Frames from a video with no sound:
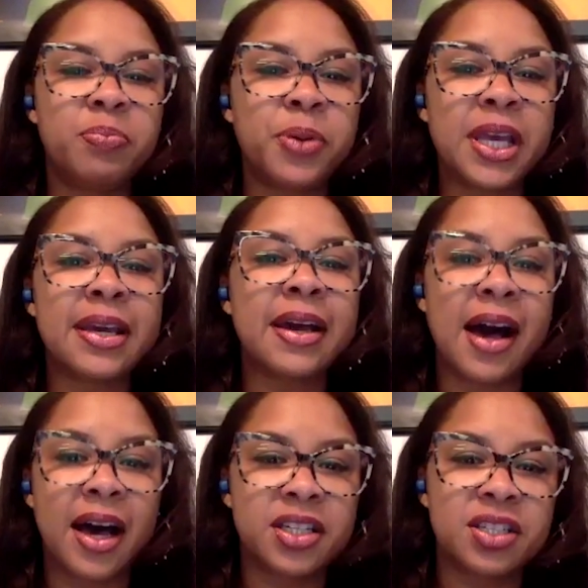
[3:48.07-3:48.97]
Being
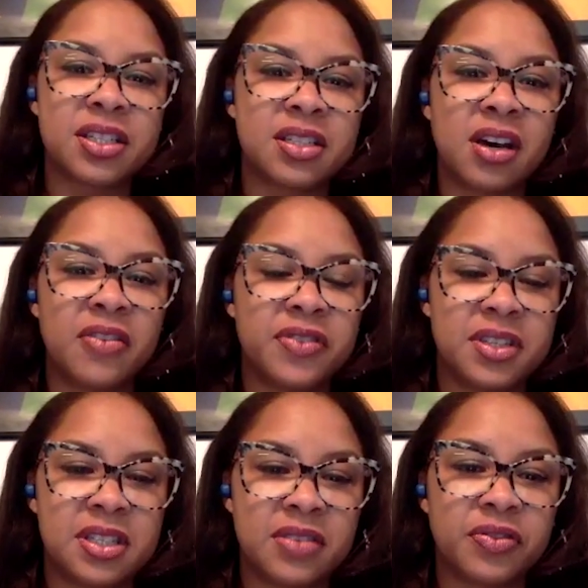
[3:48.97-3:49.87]
conscious of
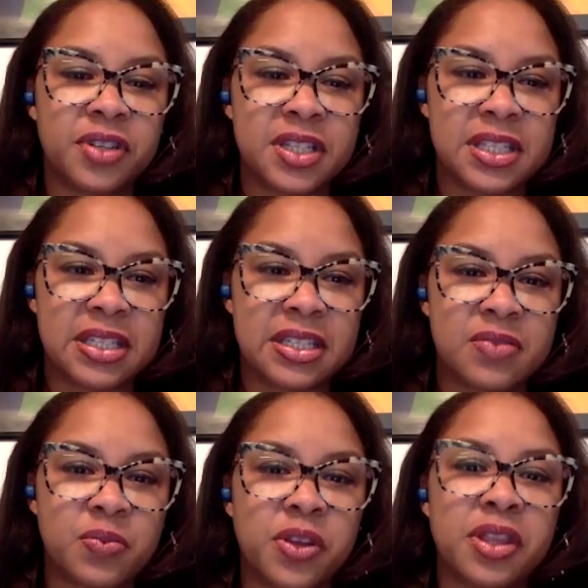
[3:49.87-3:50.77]
the
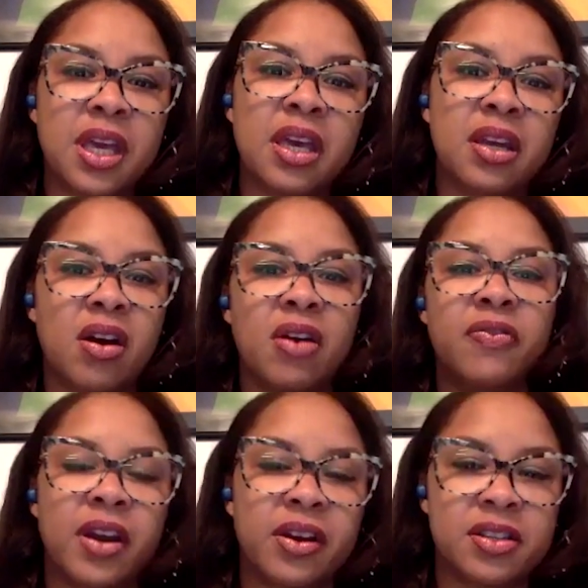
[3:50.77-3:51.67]
differences within
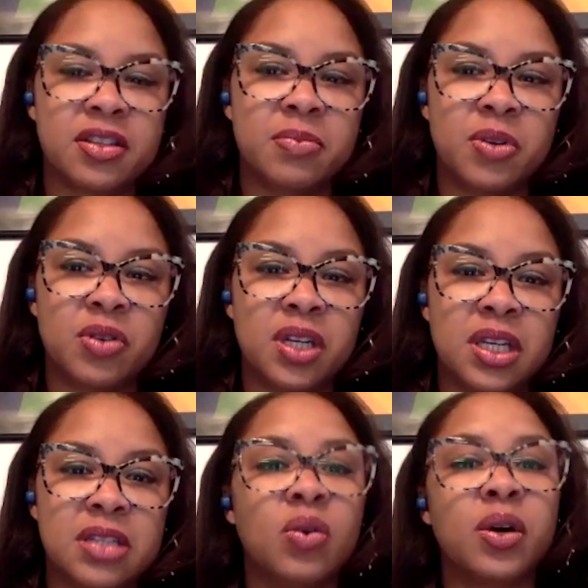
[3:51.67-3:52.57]
our various
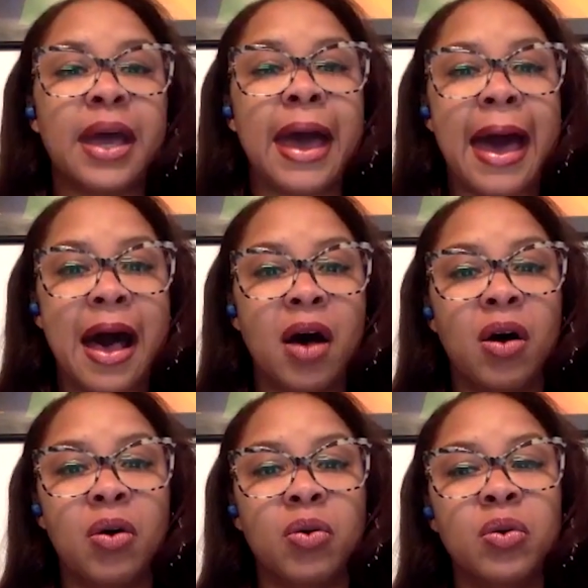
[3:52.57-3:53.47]
communities on
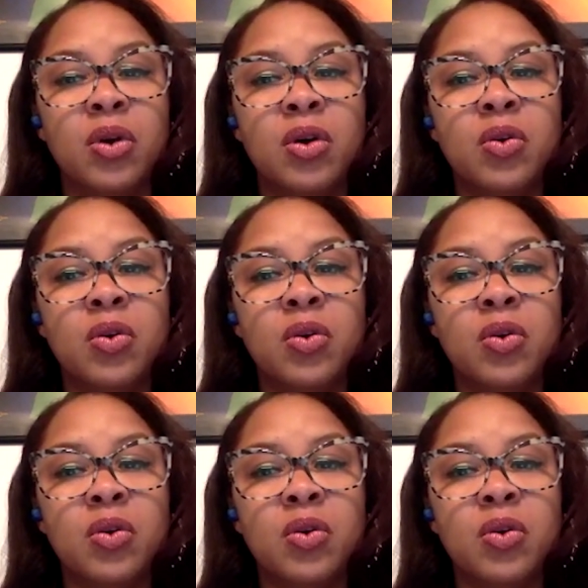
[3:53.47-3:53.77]
how